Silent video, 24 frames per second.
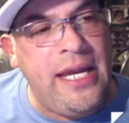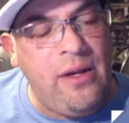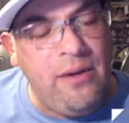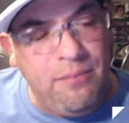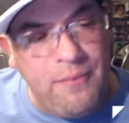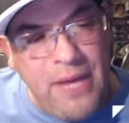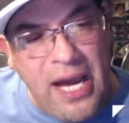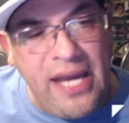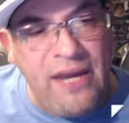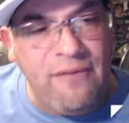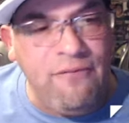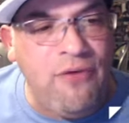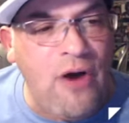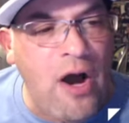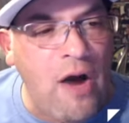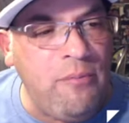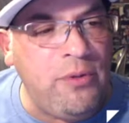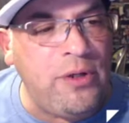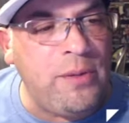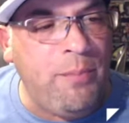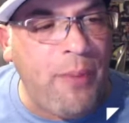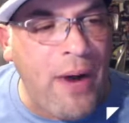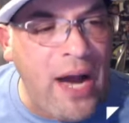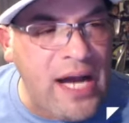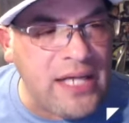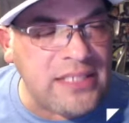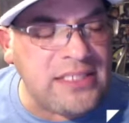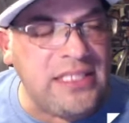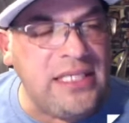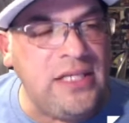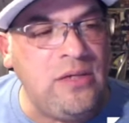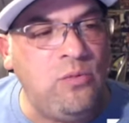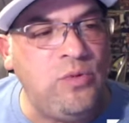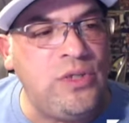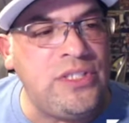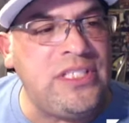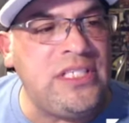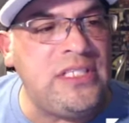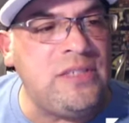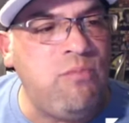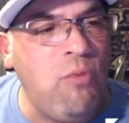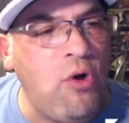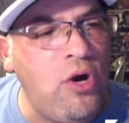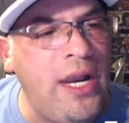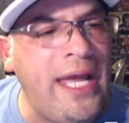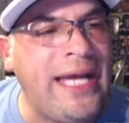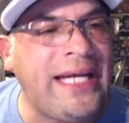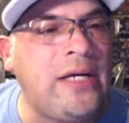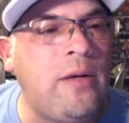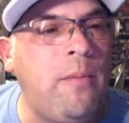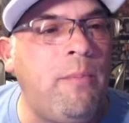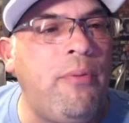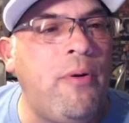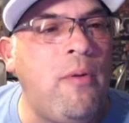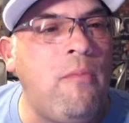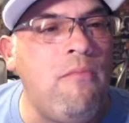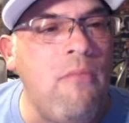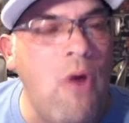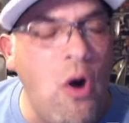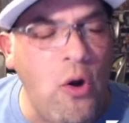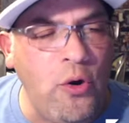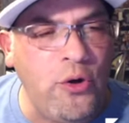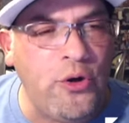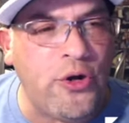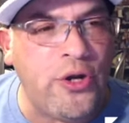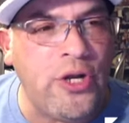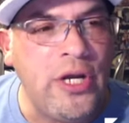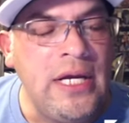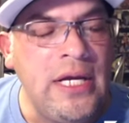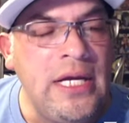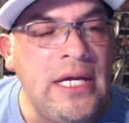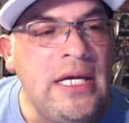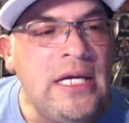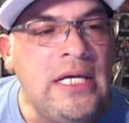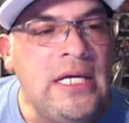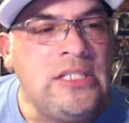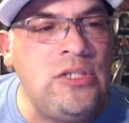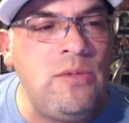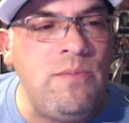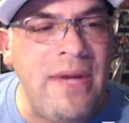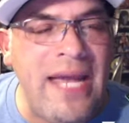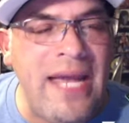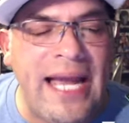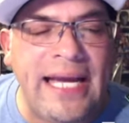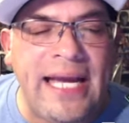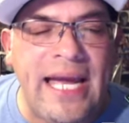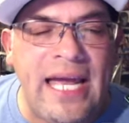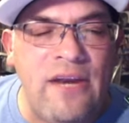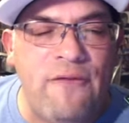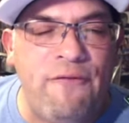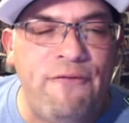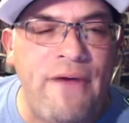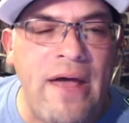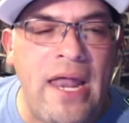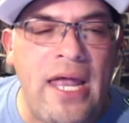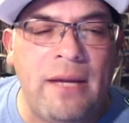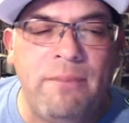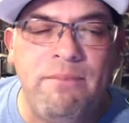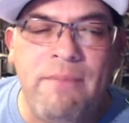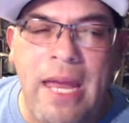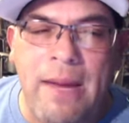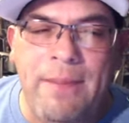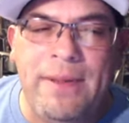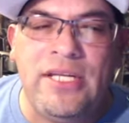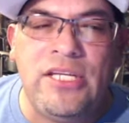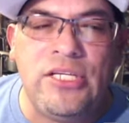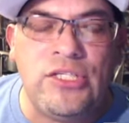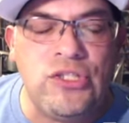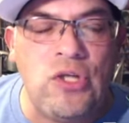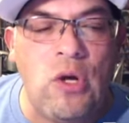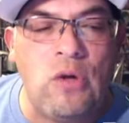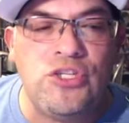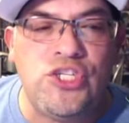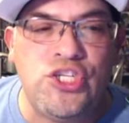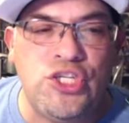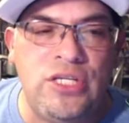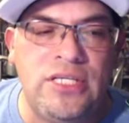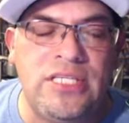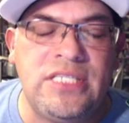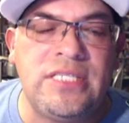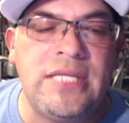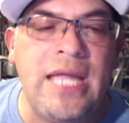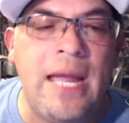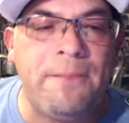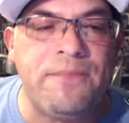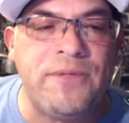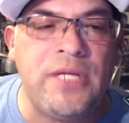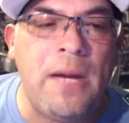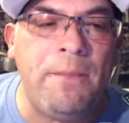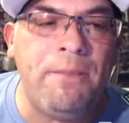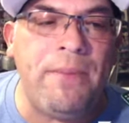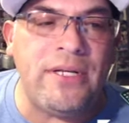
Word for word: To me, I kind of felt like maybe DAZN should have stepped up and started acting more like a promoter and not depend on